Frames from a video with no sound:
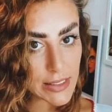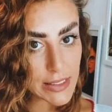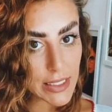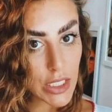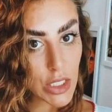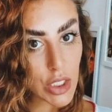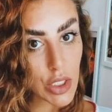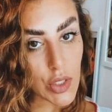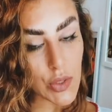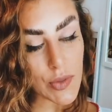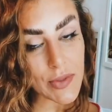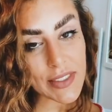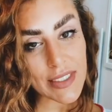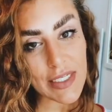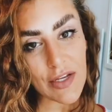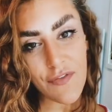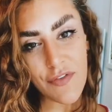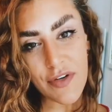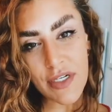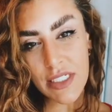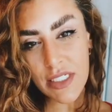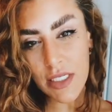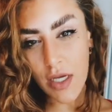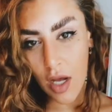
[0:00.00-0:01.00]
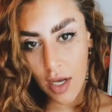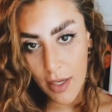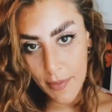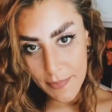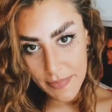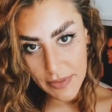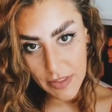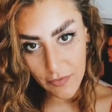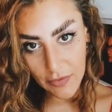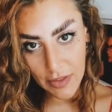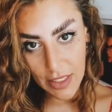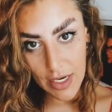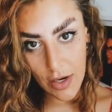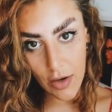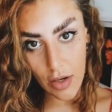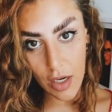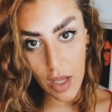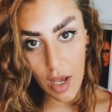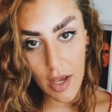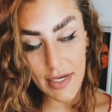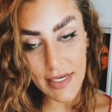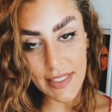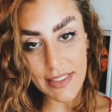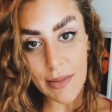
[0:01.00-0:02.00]
can use different types of clear
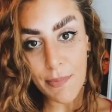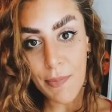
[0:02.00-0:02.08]
aligners,